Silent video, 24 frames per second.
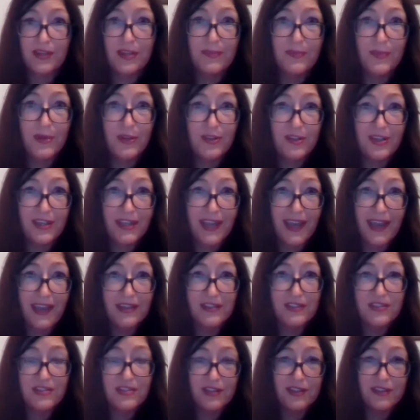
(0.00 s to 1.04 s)

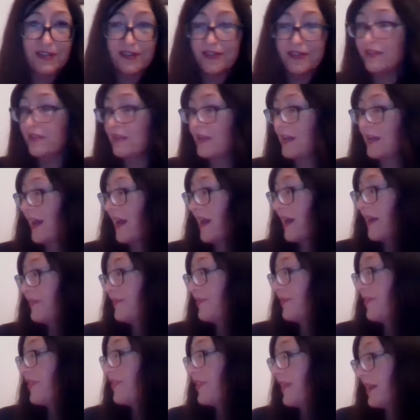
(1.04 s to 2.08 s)
communication
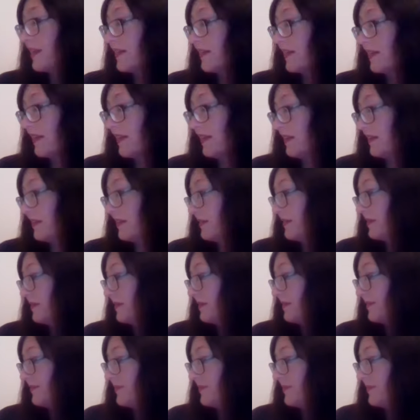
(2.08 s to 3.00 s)
and thinking.